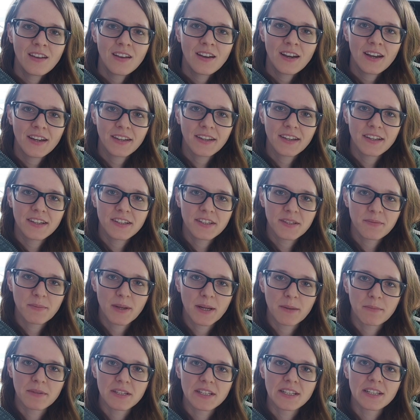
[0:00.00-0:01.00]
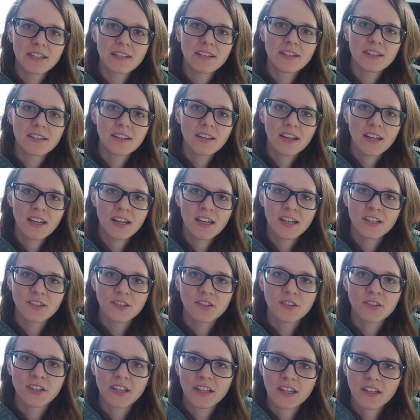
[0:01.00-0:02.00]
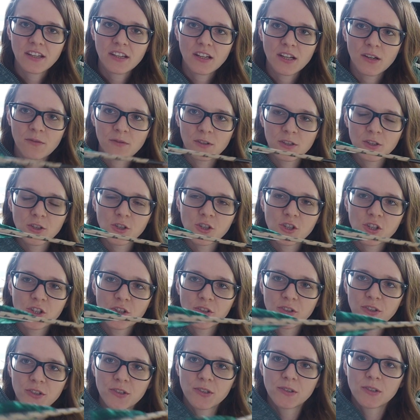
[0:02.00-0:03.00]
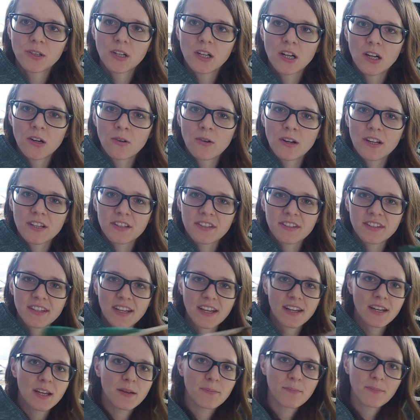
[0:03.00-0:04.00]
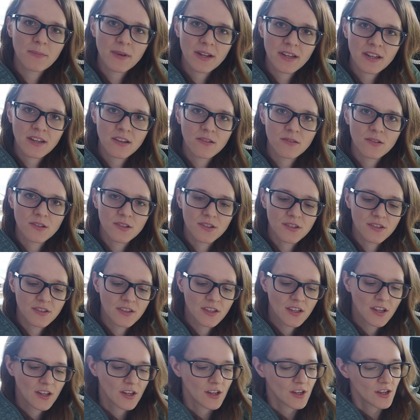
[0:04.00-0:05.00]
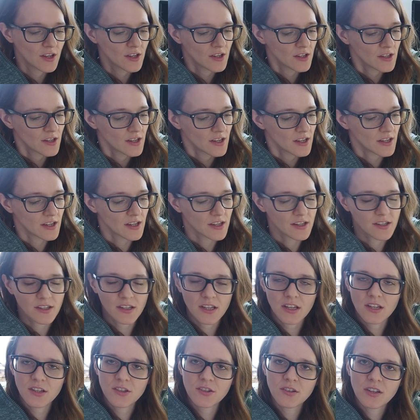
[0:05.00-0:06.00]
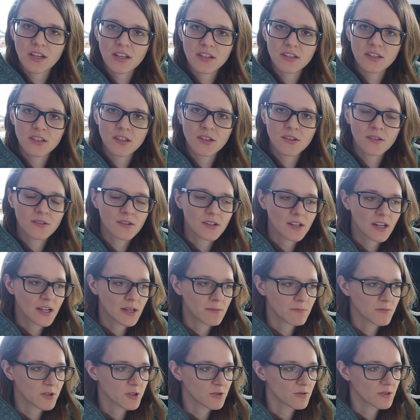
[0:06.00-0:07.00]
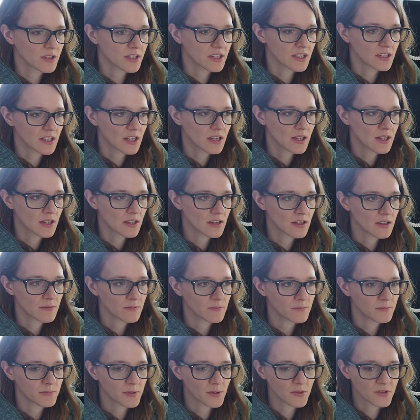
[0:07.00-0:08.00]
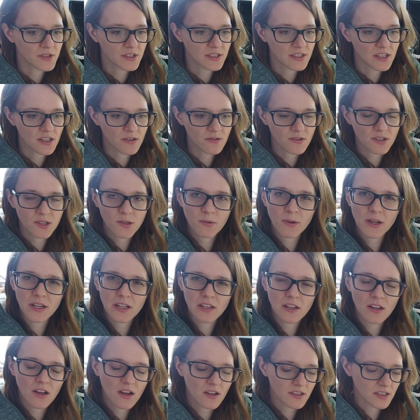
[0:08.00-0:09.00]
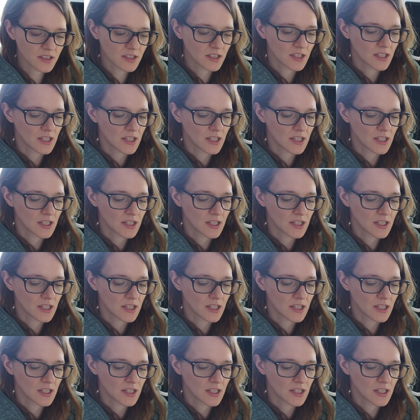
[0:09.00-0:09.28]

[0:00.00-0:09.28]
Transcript: Hi guys, my name is Lily and today I want to show you how I set up my arrows. And as you guys know, I'm shooting bows and arrows quite a lot,